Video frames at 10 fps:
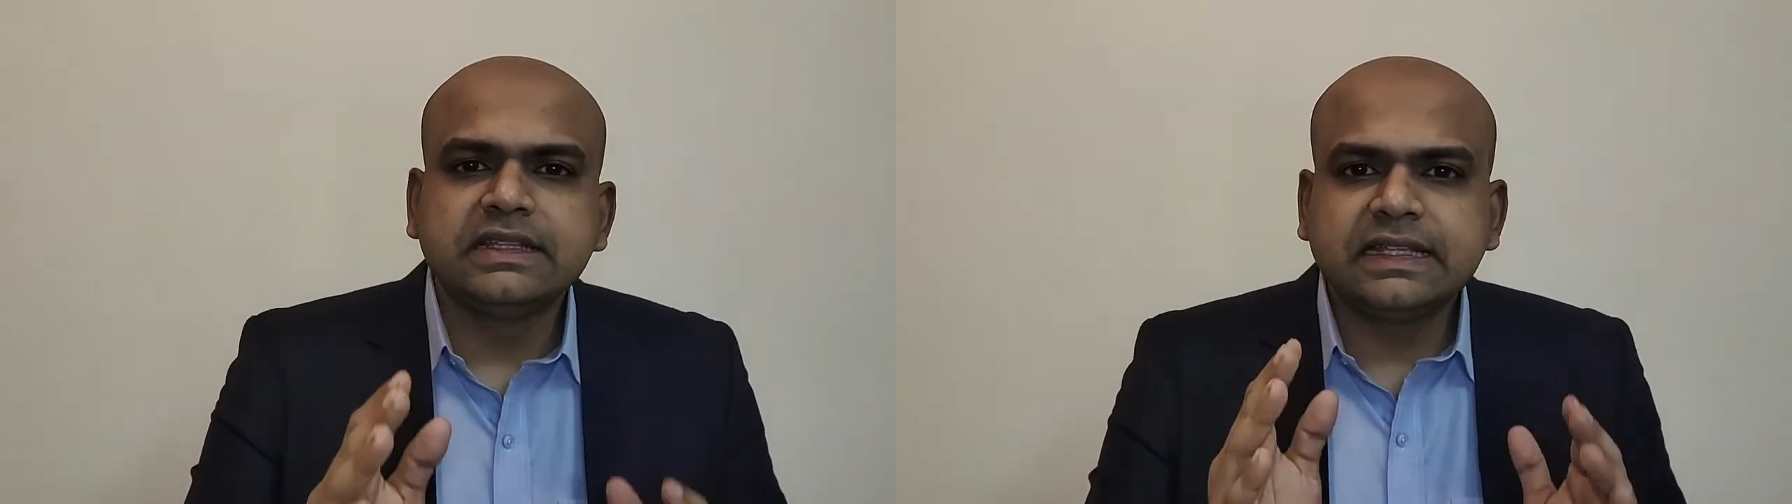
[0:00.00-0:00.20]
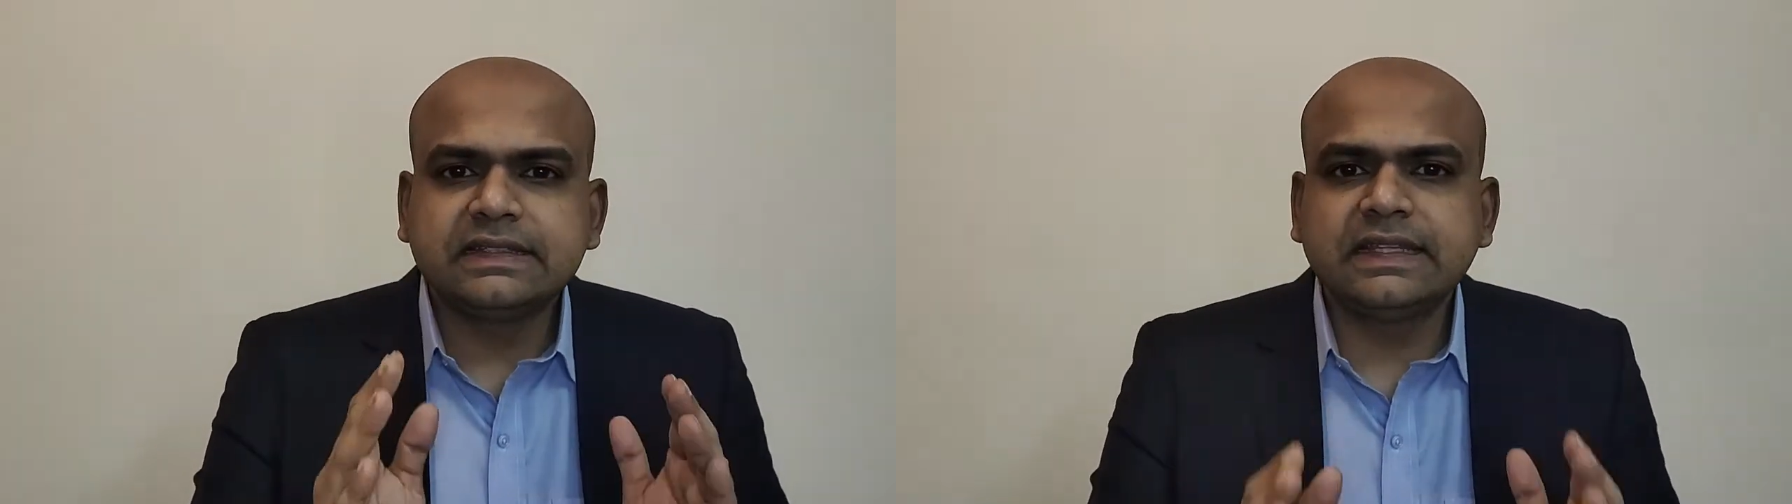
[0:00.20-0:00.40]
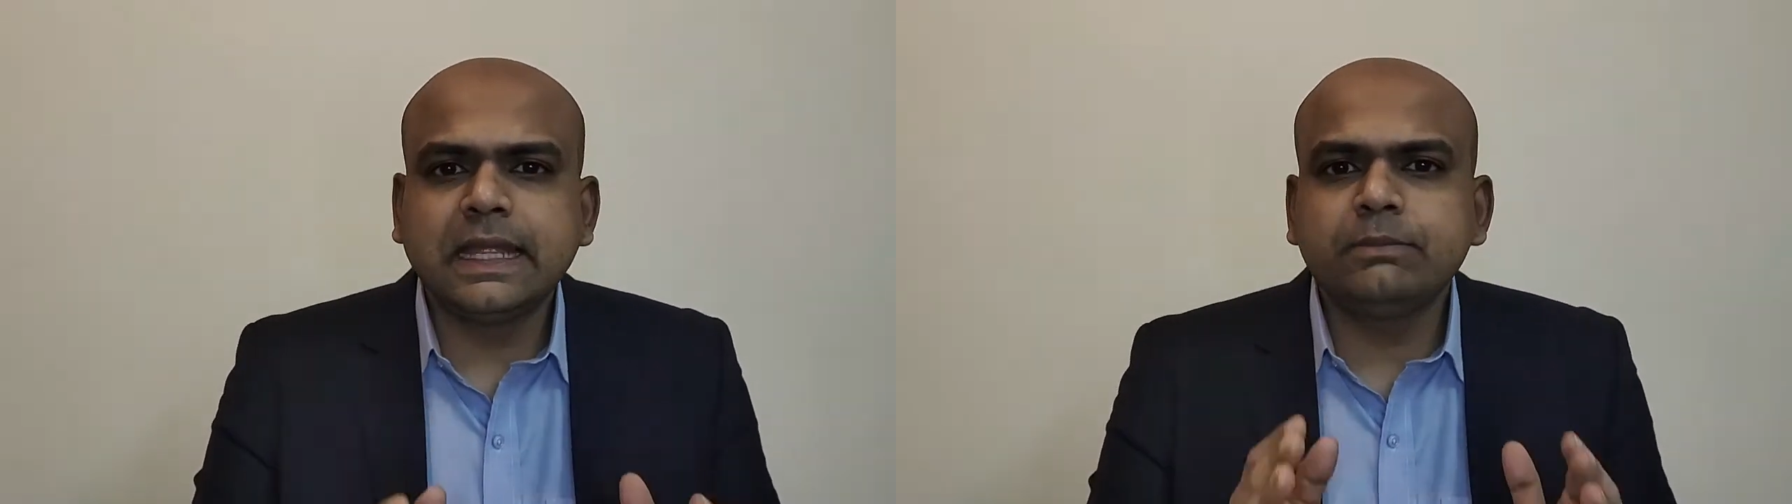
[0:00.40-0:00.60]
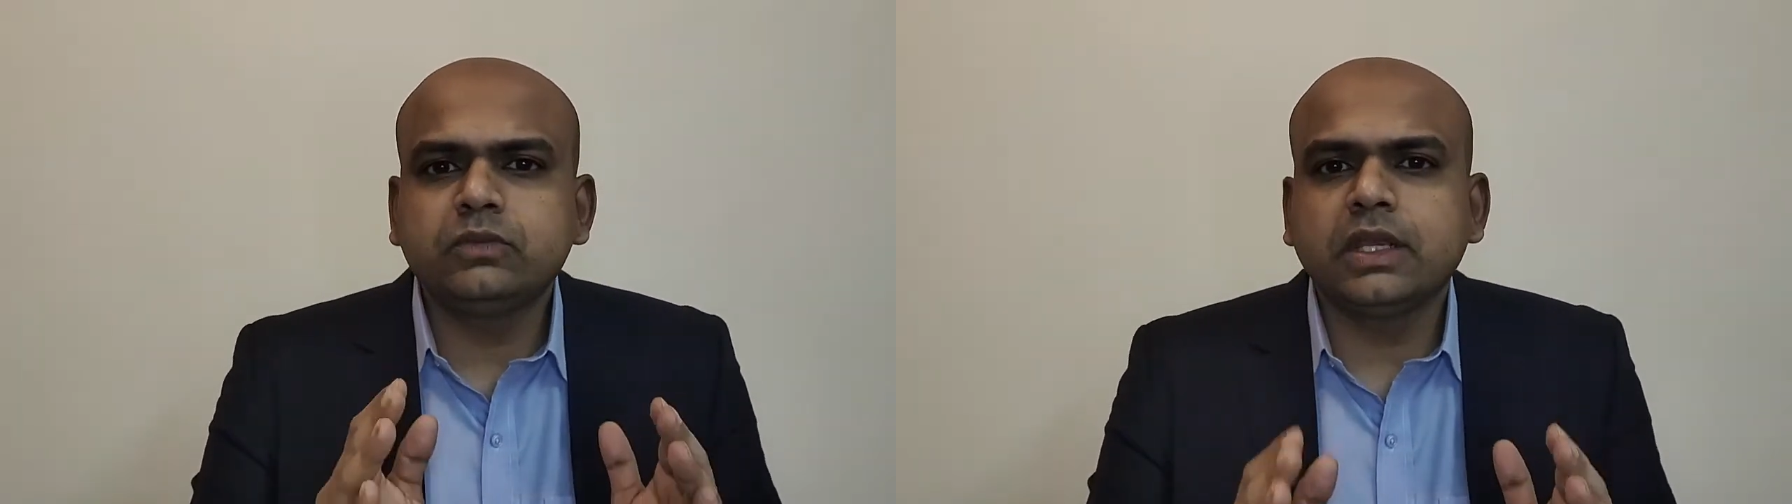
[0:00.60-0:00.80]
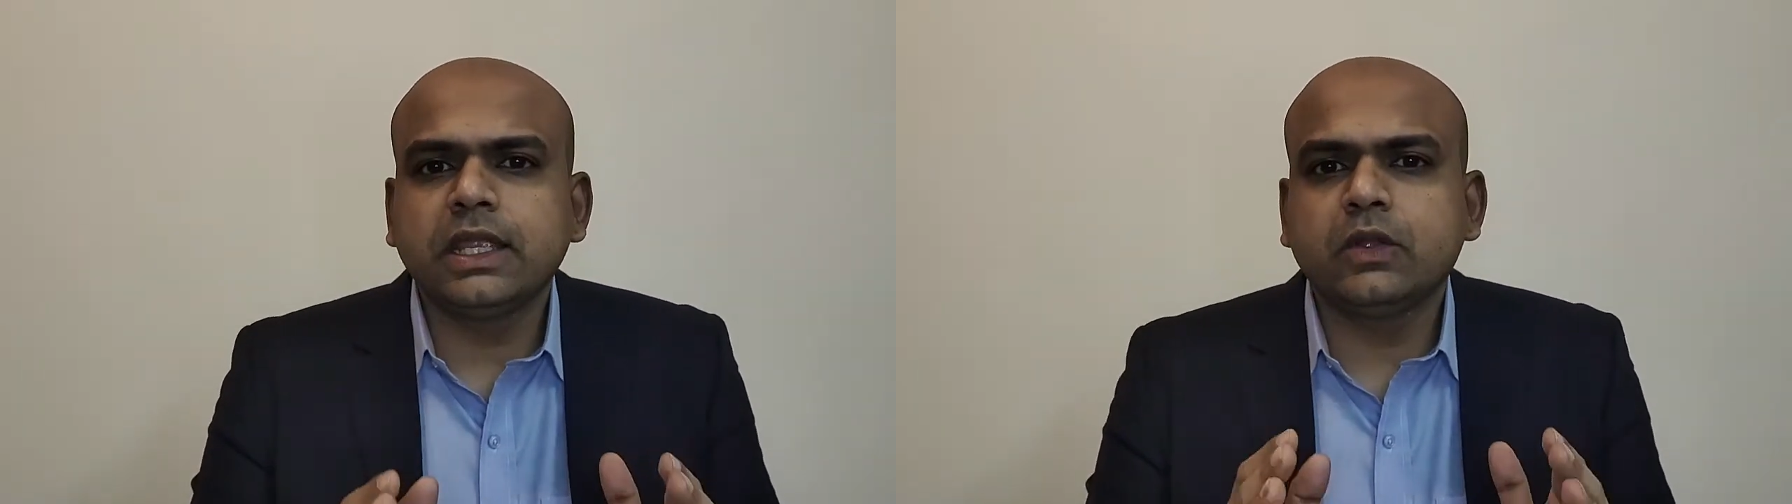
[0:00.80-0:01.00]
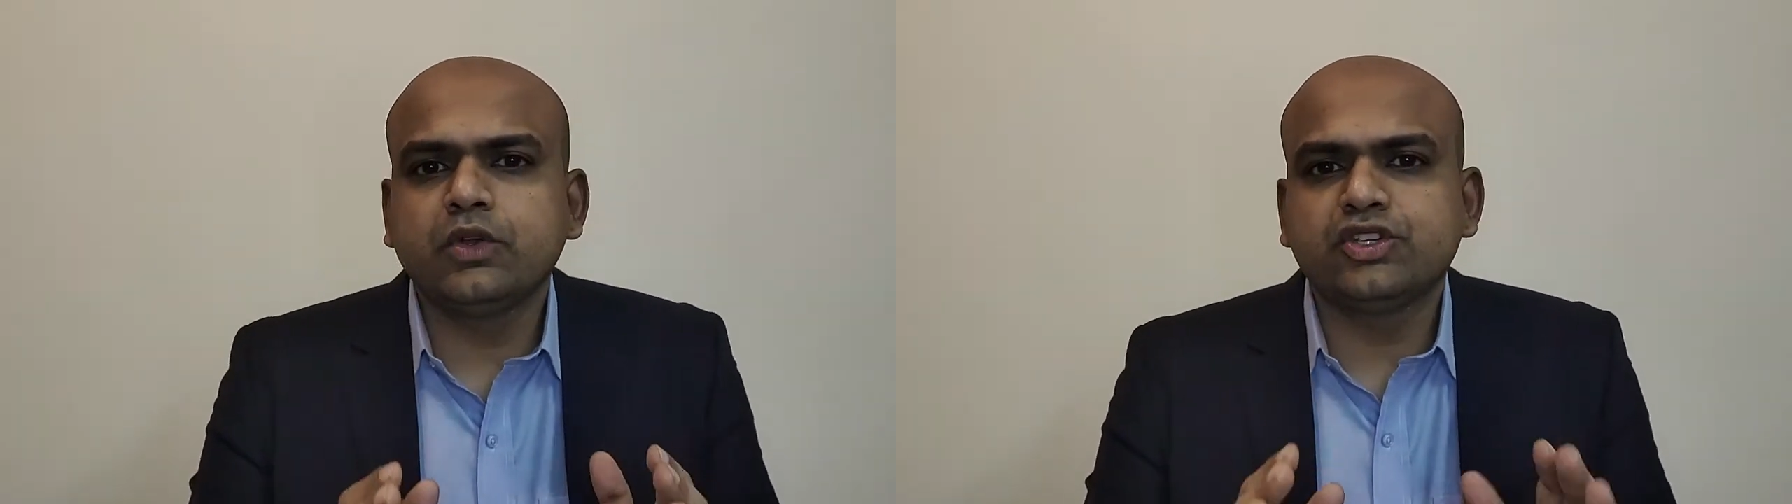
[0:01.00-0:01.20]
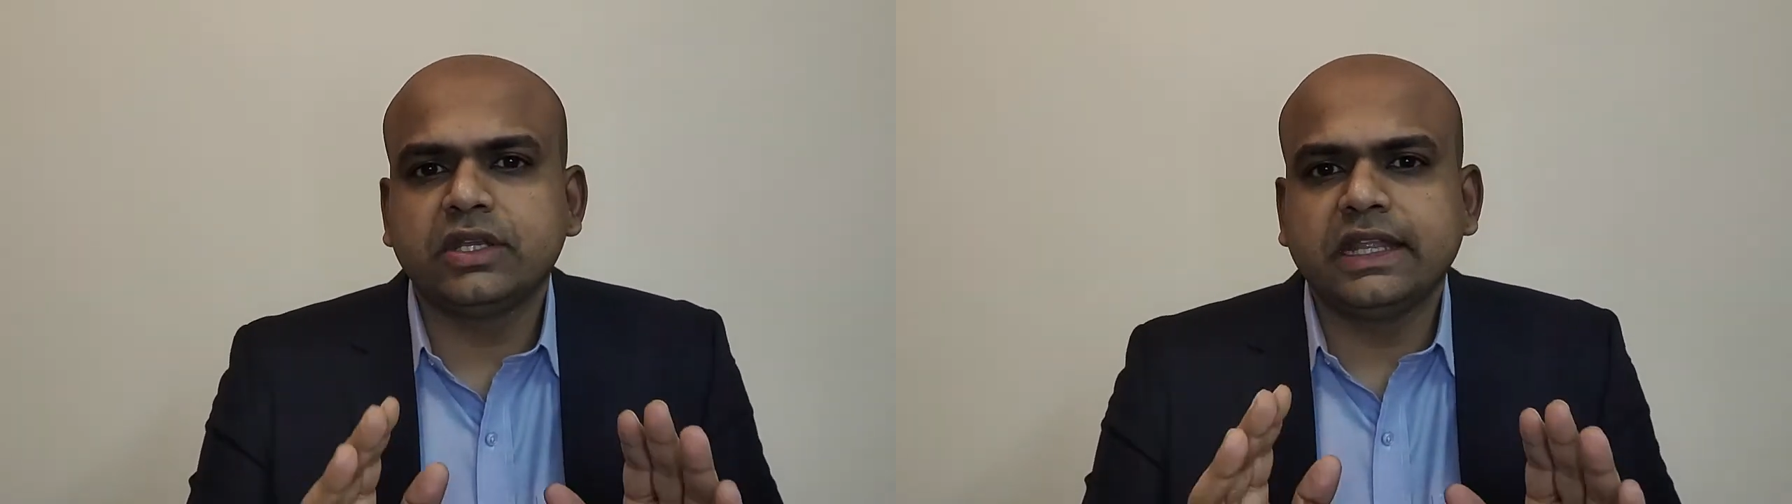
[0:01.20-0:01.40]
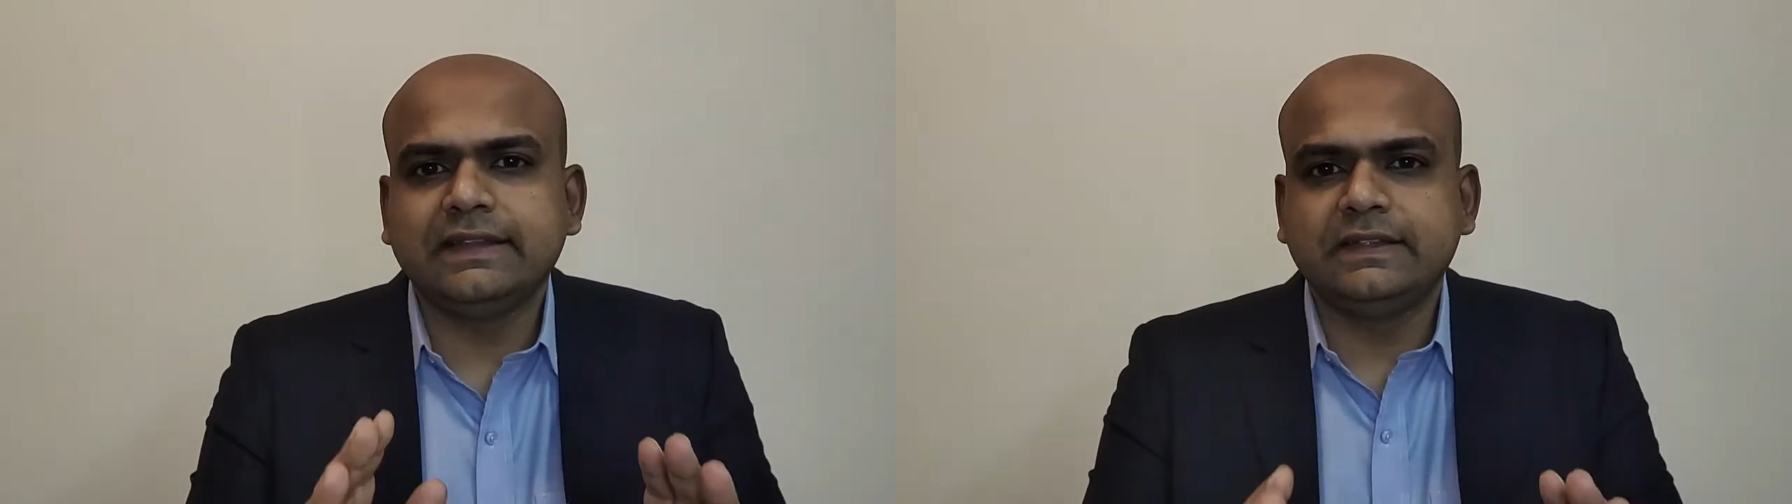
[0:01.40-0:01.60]
the same 3
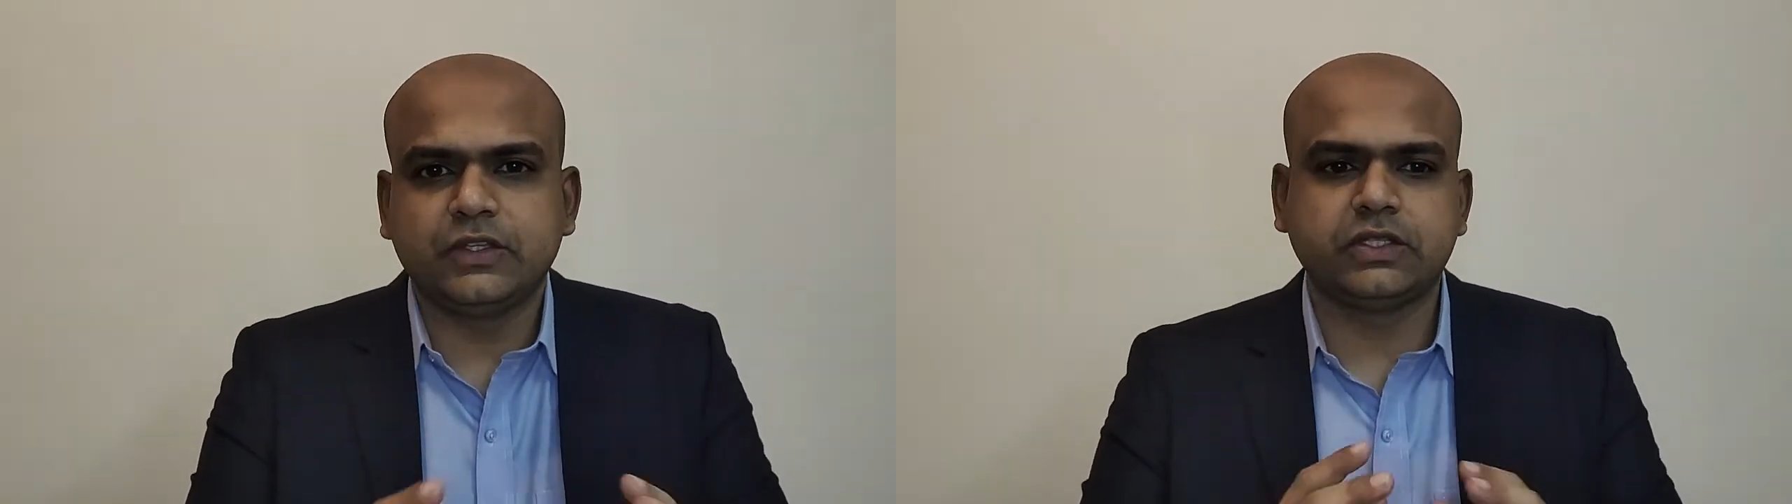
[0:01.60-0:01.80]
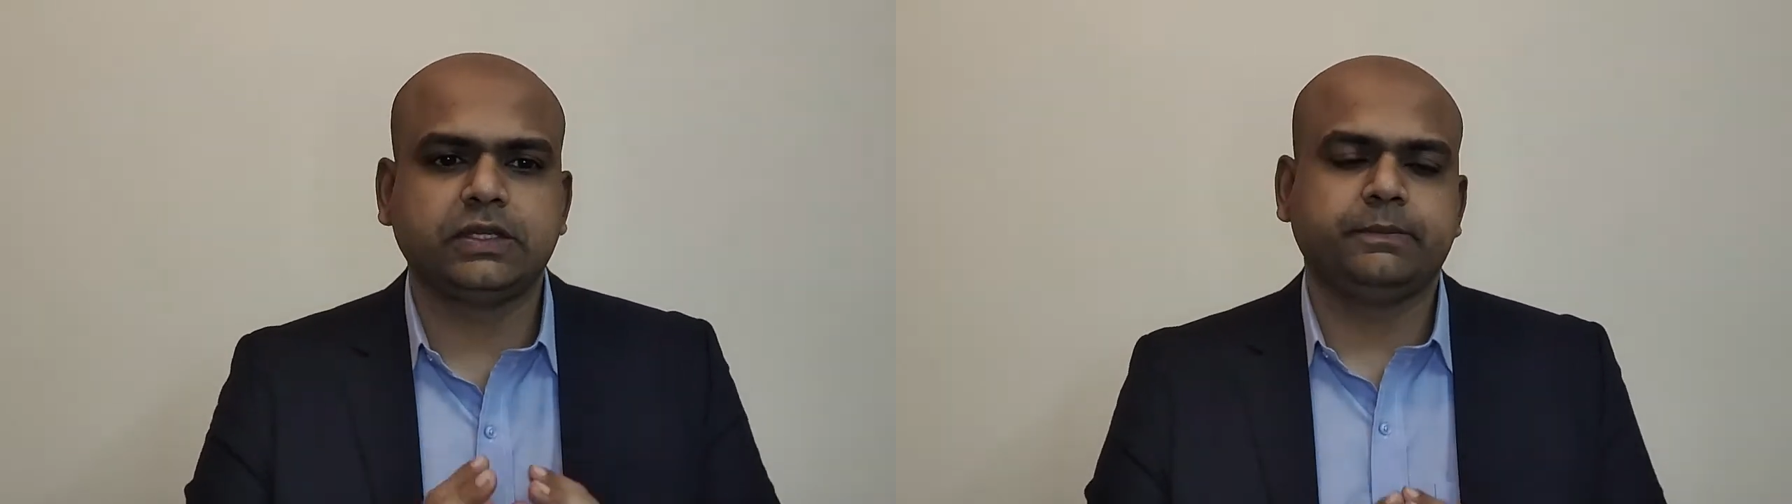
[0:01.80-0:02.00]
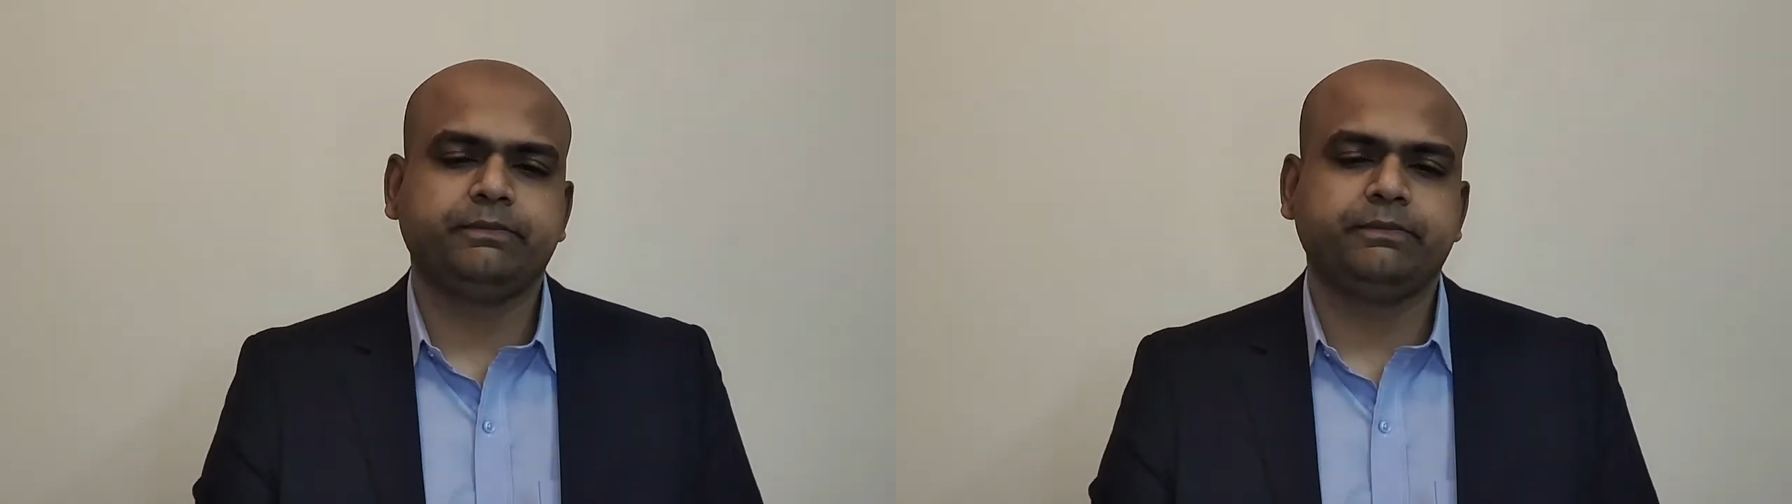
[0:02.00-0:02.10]
questions exist.